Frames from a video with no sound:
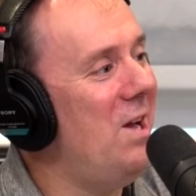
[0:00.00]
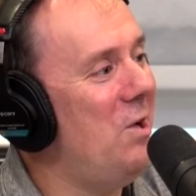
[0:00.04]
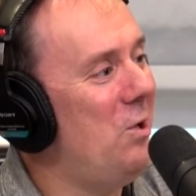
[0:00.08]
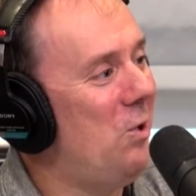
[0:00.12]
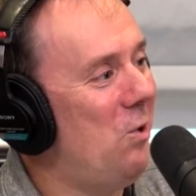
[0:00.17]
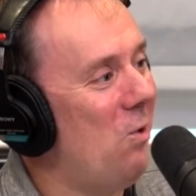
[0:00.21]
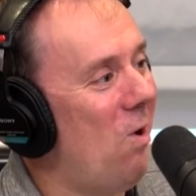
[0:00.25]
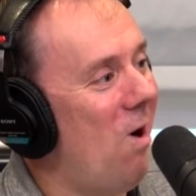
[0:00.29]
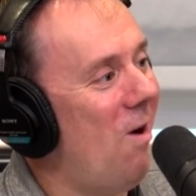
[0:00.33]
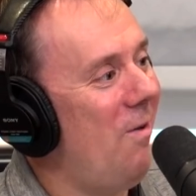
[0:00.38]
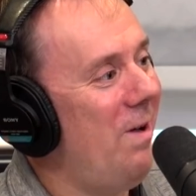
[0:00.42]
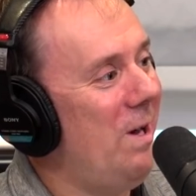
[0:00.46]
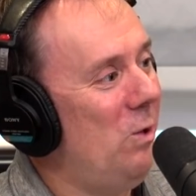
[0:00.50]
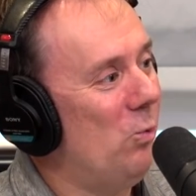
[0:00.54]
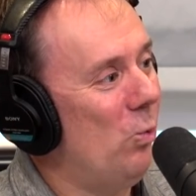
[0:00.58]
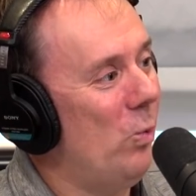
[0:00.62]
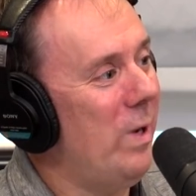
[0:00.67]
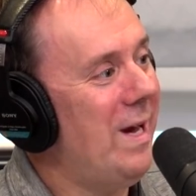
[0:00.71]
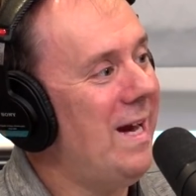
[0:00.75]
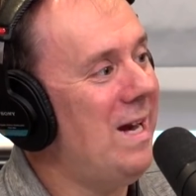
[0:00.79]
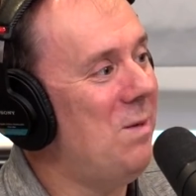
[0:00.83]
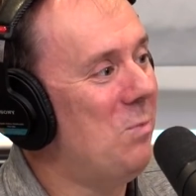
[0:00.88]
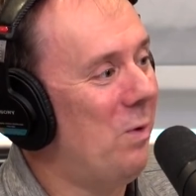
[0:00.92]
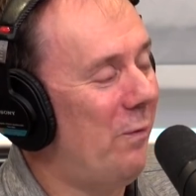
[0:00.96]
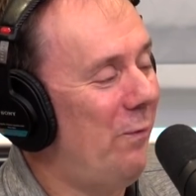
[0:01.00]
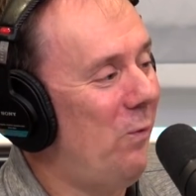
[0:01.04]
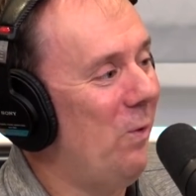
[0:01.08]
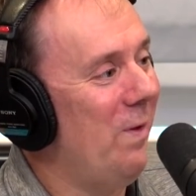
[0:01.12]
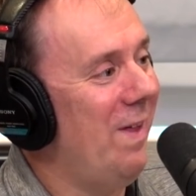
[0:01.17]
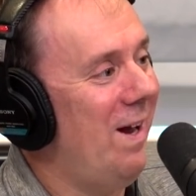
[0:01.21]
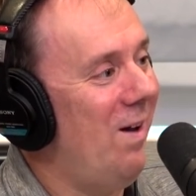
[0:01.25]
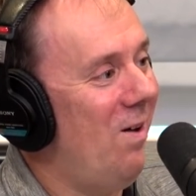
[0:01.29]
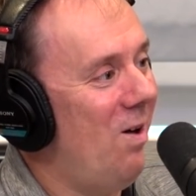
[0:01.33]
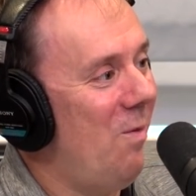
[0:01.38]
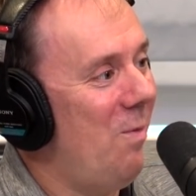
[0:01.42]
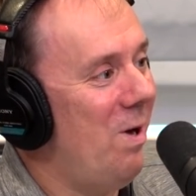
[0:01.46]
who could already read before
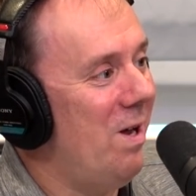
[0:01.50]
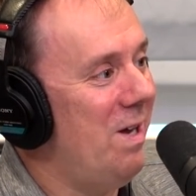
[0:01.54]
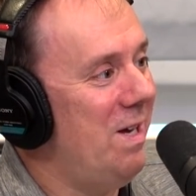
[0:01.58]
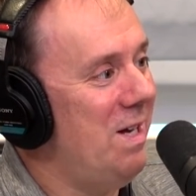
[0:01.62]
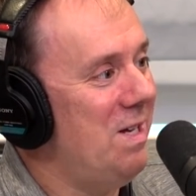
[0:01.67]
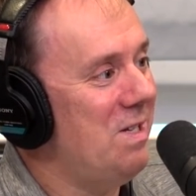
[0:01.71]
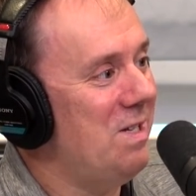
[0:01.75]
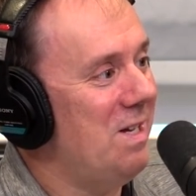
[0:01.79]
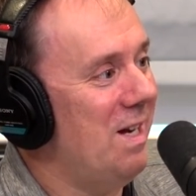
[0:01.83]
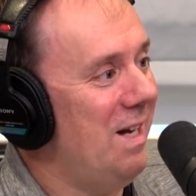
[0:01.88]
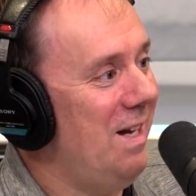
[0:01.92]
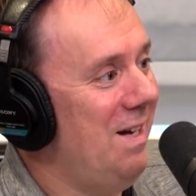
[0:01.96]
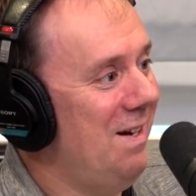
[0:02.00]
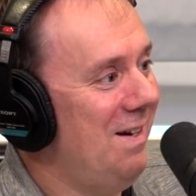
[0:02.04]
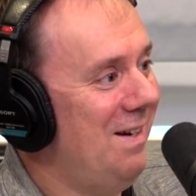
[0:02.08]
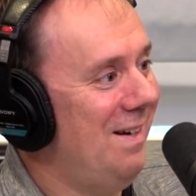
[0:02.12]
they heard about Disney.